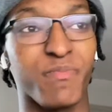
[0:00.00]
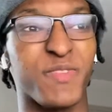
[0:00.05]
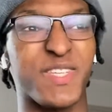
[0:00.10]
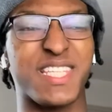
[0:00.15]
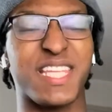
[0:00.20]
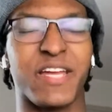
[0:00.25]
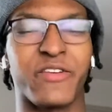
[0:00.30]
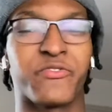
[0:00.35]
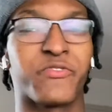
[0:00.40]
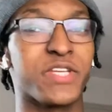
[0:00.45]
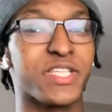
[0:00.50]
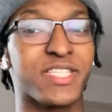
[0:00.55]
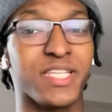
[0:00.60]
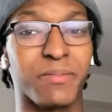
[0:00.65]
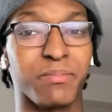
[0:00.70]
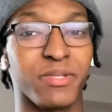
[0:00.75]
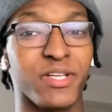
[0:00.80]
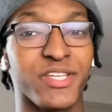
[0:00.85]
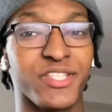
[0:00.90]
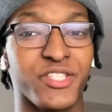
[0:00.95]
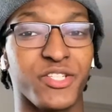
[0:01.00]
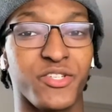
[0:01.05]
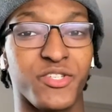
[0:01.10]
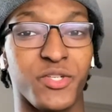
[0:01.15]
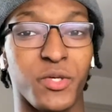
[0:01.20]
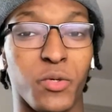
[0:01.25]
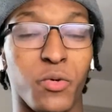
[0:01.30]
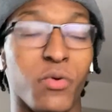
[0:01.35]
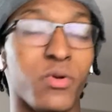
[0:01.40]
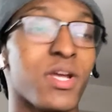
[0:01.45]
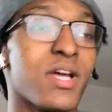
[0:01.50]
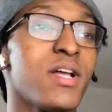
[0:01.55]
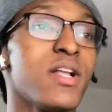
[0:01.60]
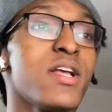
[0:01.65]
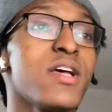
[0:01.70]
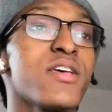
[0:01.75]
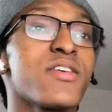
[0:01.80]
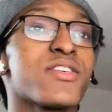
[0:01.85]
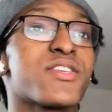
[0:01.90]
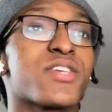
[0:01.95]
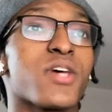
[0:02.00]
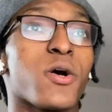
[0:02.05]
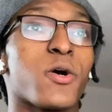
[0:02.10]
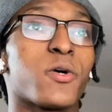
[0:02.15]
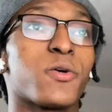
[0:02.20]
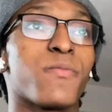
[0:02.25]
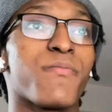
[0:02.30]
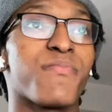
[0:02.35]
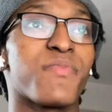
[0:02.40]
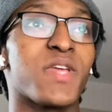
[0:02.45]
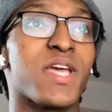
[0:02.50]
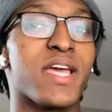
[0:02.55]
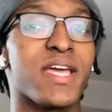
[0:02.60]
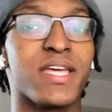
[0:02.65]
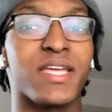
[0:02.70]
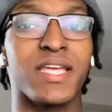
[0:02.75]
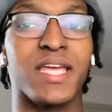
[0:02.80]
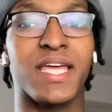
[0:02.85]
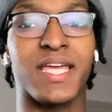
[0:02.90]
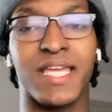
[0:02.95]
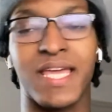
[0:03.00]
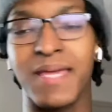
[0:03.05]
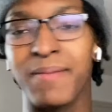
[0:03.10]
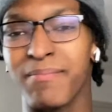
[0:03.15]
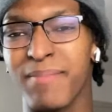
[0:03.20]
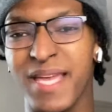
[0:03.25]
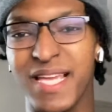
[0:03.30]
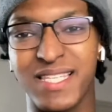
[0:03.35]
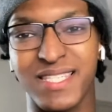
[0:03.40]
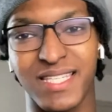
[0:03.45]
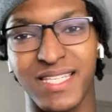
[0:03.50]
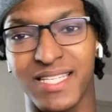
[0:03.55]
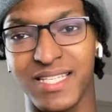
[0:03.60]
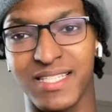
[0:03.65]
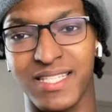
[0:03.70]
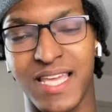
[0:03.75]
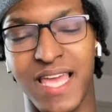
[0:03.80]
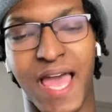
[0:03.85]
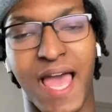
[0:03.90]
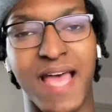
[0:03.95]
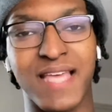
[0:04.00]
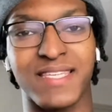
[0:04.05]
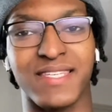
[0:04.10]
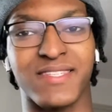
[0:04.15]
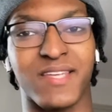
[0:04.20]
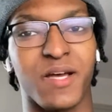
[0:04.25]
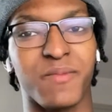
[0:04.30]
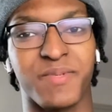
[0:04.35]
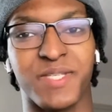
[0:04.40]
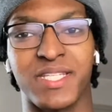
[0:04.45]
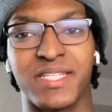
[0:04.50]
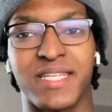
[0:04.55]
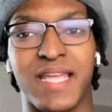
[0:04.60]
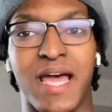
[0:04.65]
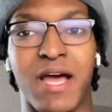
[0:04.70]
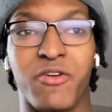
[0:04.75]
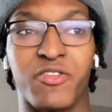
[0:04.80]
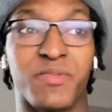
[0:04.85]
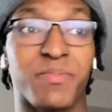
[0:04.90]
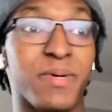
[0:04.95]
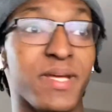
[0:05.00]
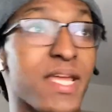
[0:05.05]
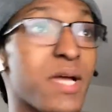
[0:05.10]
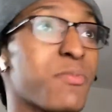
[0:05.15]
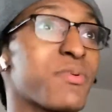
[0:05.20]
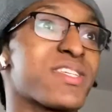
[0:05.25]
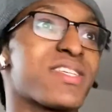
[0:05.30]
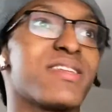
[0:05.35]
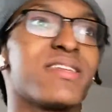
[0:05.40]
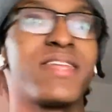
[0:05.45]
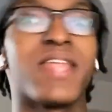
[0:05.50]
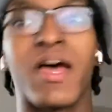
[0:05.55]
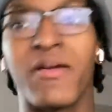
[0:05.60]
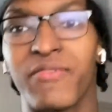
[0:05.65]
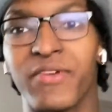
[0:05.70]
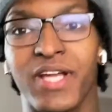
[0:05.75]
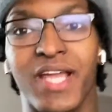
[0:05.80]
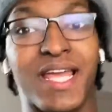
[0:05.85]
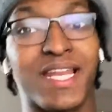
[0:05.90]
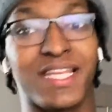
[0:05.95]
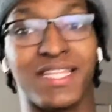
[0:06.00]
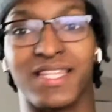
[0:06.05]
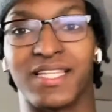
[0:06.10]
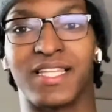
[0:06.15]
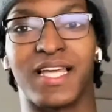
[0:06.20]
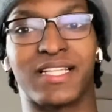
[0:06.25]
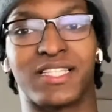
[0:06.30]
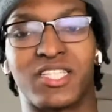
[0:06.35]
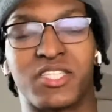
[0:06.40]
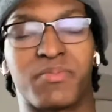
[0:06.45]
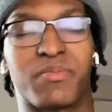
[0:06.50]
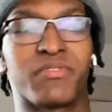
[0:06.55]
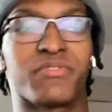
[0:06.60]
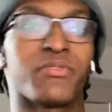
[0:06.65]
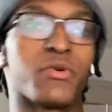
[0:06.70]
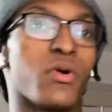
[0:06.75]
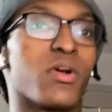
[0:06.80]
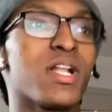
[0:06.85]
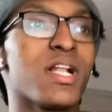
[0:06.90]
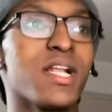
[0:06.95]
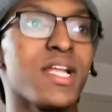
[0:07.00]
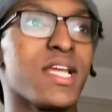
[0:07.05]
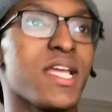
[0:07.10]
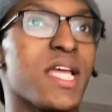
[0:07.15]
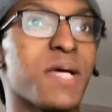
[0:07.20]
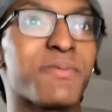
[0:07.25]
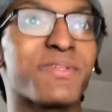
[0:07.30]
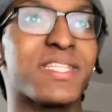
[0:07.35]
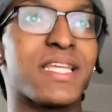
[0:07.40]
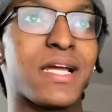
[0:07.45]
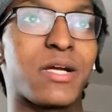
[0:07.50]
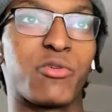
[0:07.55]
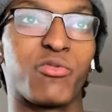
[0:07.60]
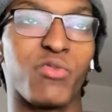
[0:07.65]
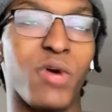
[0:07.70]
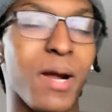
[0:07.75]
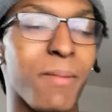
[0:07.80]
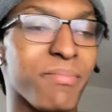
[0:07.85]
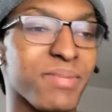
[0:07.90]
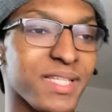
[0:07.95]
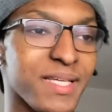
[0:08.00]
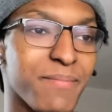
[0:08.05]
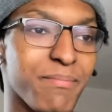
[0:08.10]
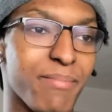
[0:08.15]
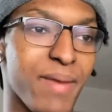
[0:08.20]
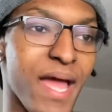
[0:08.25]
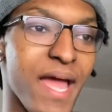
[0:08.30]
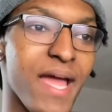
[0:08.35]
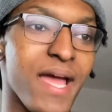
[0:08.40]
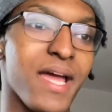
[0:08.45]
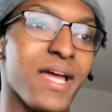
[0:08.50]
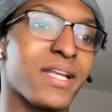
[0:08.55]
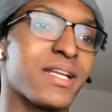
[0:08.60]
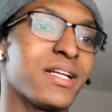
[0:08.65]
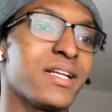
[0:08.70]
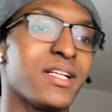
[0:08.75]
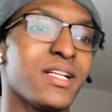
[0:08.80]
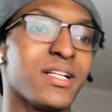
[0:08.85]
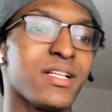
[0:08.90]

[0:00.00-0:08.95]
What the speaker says: It's like 15 plus years old. So it has its ups and downs, but it was never anything like this before. It was like rumbling bad.